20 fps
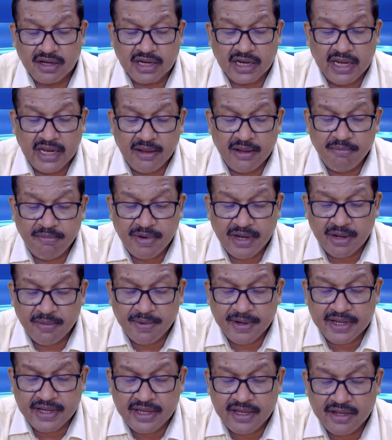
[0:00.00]
claim made
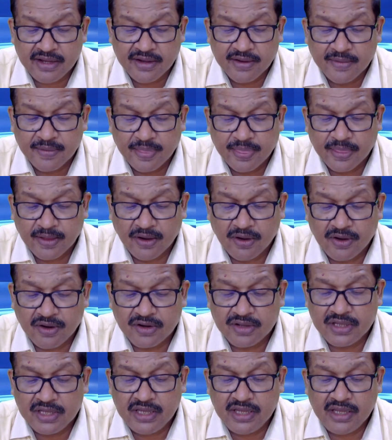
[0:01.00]
by
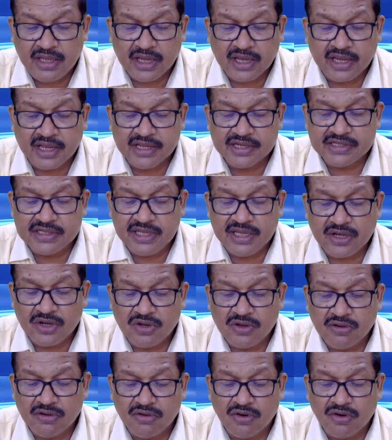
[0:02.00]
or the against the